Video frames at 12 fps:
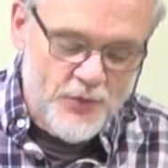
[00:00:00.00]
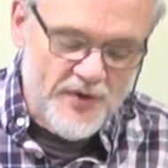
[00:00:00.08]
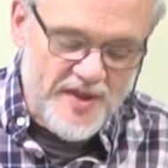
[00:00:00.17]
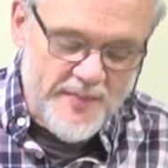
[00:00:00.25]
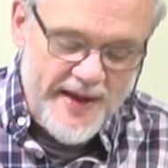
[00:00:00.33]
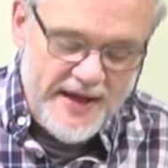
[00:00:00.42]

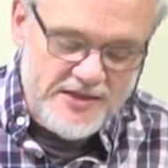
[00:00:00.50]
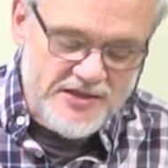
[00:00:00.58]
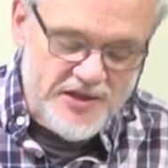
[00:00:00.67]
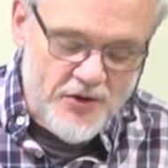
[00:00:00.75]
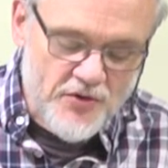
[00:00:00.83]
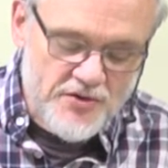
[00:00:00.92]
When the man
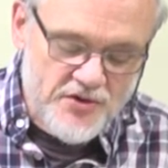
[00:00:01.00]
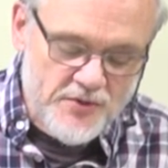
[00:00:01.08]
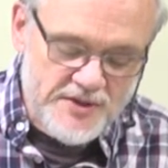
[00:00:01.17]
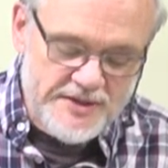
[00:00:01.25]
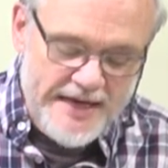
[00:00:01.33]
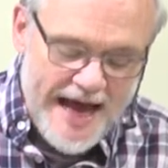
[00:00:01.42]
slowed
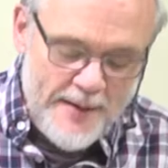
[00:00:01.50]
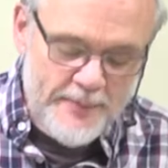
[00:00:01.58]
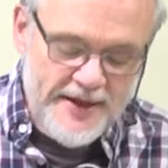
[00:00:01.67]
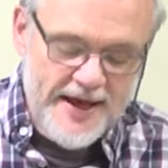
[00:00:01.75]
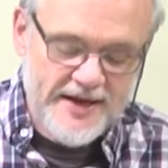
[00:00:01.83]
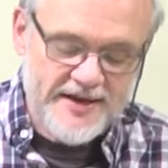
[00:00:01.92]
to a
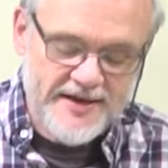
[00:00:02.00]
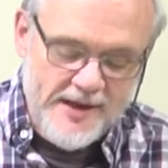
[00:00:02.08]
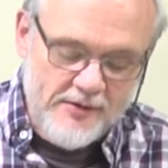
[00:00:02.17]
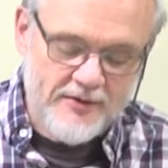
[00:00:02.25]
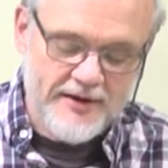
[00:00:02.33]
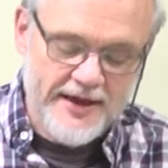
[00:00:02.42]
stop at a
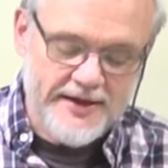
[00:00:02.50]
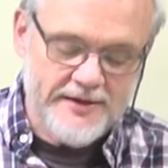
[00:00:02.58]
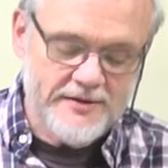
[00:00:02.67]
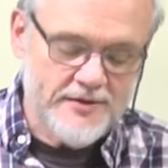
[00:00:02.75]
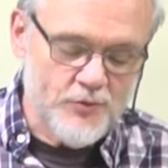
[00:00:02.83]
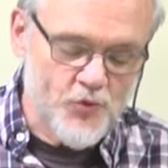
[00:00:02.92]
yellow
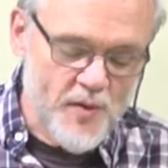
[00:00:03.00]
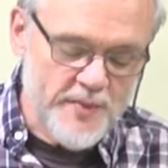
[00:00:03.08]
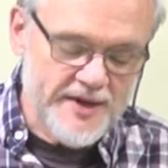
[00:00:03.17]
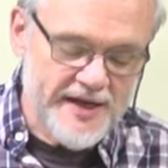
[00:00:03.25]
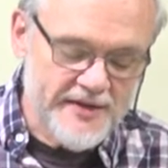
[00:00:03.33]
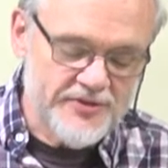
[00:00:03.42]
light, the
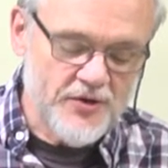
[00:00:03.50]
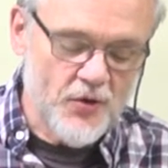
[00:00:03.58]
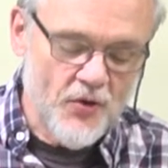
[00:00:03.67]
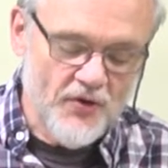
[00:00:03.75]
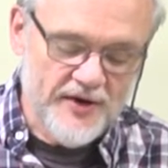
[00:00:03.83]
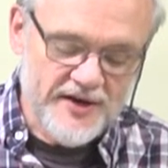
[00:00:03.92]
woman hit the
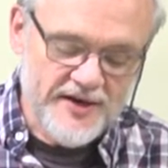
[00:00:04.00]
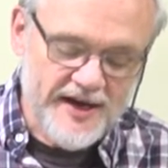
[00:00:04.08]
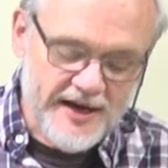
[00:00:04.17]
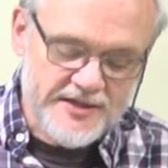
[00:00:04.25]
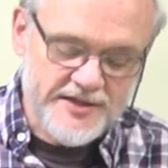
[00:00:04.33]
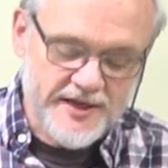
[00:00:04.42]
horn,
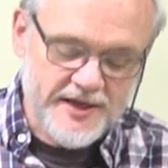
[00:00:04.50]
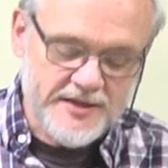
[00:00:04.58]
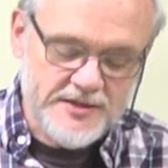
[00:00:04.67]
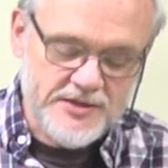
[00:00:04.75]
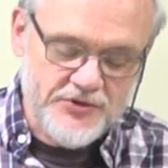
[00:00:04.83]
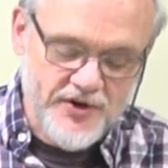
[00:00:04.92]
cussing
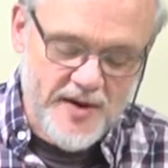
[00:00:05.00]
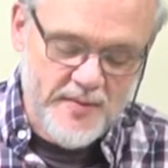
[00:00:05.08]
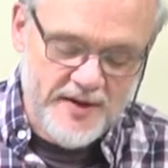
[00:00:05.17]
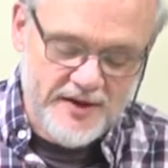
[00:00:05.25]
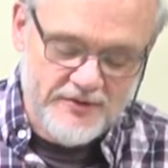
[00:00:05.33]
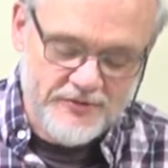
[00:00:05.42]
and
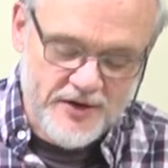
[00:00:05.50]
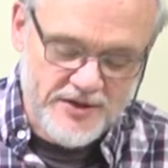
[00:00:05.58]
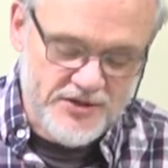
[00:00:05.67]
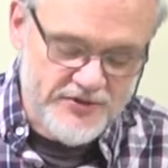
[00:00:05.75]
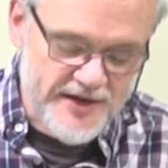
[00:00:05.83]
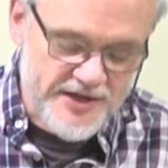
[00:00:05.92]
screaming in
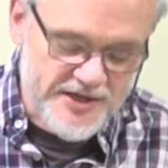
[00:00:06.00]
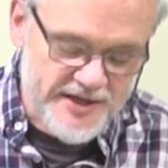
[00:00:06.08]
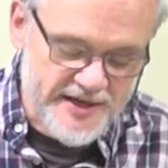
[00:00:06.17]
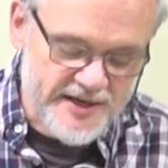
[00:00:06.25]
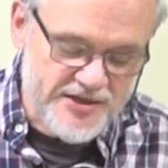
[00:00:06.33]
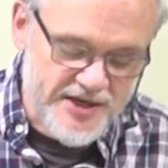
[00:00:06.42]

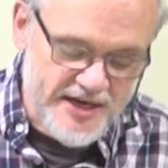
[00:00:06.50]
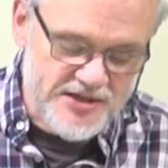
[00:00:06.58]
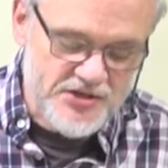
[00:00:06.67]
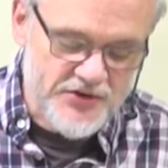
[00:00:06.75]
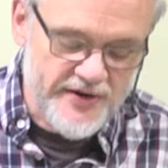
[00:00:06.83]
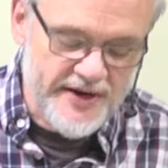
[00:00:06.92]
frustration and
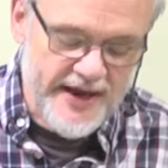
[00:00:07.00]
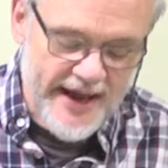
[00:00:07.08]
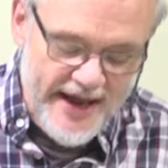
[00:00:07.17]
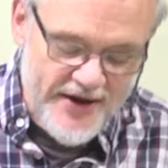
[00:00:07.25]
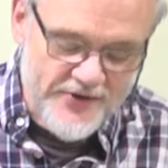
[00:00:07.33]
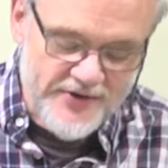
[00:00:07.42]
gesturing
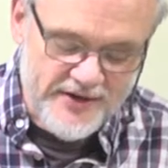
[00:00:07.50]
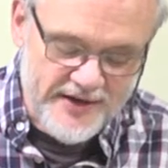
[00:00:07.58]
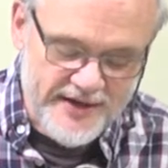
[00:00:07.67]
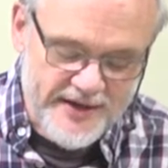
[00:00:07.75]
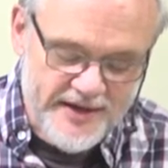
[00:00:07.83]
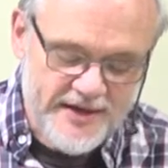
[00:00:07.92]

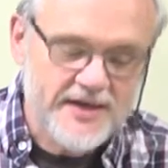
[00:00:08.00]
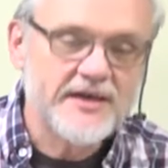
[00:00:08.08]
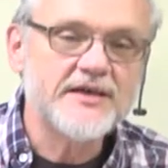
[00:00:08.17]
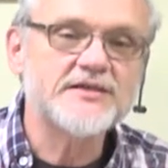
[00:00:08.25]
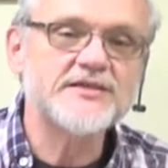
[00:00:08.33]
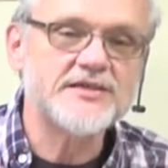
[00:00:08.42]
angrily.
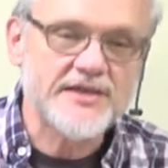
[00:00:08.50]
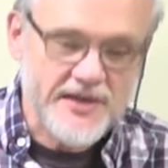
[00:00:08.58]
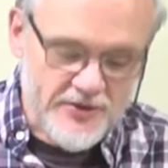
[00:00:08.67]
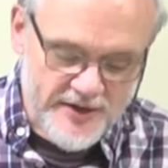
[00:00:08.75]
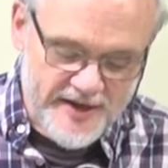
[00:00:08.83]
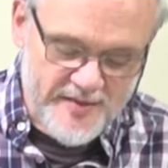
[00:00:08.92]

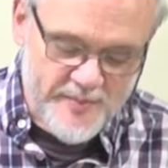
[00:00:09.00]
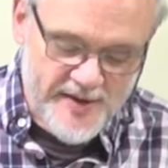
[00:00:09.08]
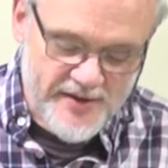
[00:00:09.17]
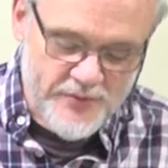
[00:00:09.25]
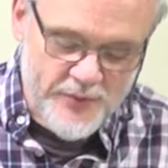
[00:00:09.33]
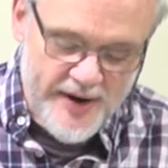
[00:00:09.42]
Still in
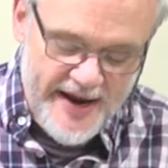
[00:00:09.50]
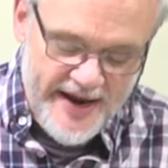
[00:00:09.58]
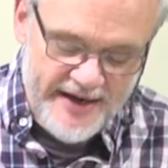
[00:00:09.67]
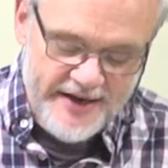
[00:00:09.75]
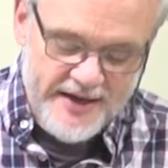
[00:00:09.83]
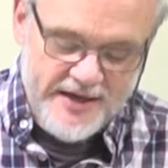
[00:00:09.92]
mid
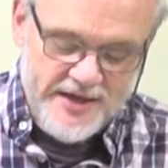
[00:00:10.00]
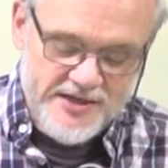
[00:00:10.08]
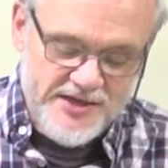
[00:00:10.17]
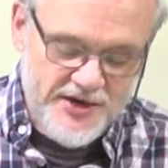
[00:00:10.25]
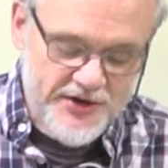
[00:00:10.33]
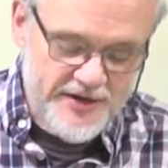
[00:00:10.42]
rant,
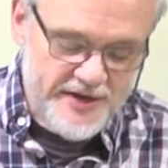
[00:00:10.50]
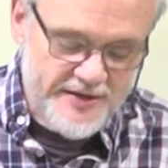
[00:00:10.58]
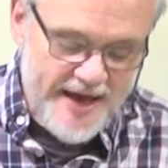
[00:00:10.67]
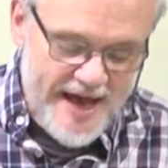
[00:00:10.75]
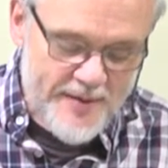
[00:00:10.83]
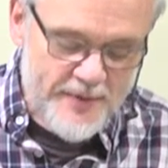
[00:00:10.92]
she heard a
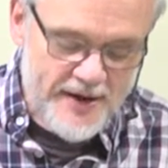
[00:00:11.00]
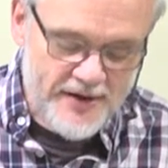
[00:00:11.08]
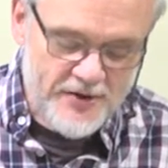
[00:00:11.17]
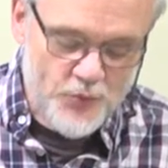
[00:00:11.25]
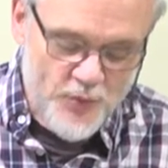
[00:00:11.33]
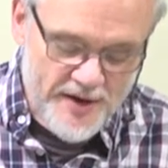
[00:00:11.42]
tap on
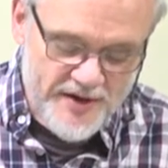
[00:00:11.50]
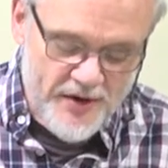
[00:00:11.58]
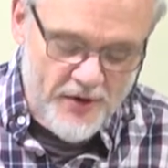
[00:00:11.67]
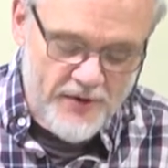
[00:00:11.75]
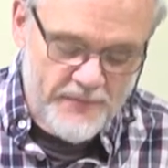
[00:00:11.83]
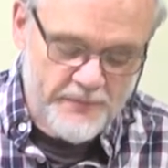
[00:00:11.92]
her
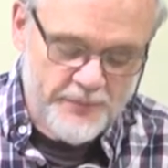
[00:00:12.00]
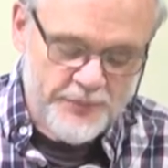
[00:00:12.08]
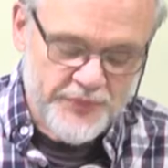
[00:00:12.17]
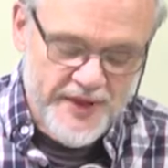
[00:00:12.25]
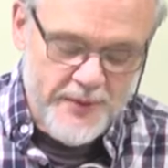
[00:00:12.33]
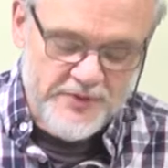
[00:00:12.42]
window.
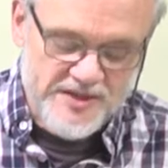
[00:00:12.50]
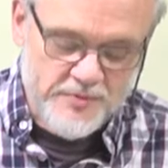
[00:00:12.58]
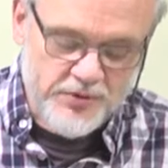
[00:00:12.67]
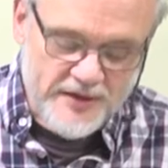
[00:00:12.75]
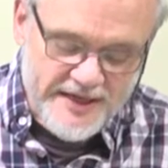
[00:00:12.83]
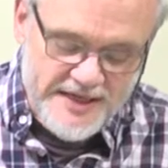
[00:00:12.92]
It was
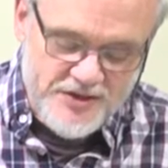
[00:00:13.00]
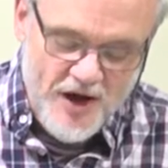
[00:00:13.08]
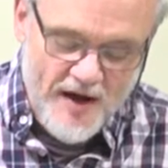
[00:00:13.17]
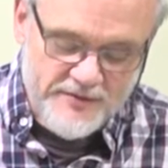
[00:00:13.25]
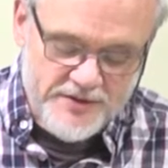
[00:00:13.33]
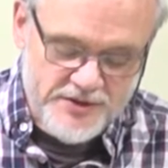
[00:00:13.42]
a police
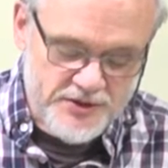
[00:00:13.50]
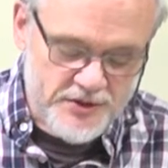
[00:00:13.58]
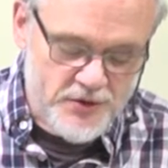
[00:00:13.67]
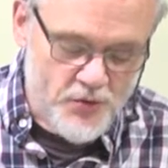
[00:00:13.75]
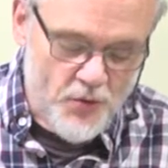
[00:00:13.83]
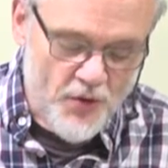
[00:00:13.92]

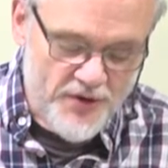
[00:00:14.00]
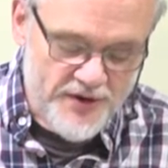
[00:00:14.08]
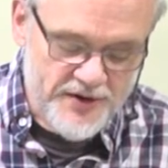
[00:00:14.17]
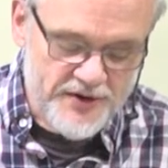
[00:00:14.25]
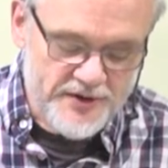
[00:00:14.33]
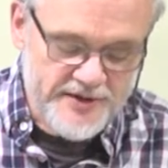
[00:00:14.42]
officer who
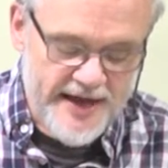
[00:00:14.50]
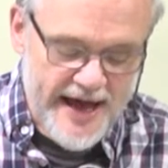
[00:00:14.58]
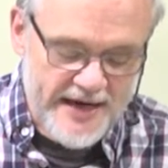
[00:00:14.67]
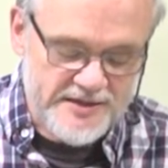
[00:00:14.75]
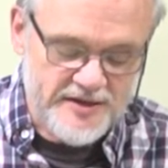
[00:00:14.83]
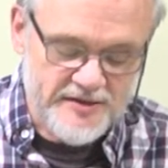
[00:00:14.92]
ordered her to
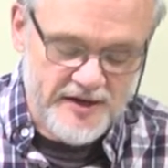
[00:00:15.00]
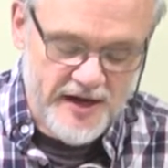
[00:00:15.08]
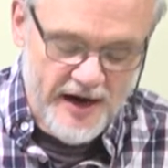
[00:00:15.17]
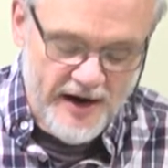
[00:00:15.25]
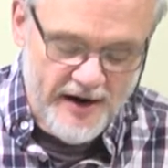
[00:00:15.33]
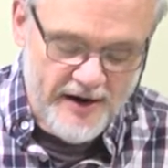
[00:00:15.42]
exit the
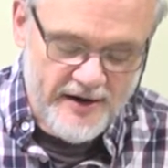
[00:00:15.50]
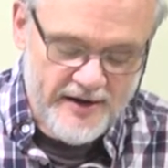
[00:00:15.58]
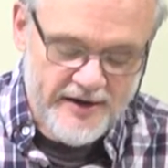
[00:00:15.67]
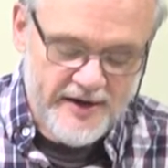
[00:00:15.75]
car.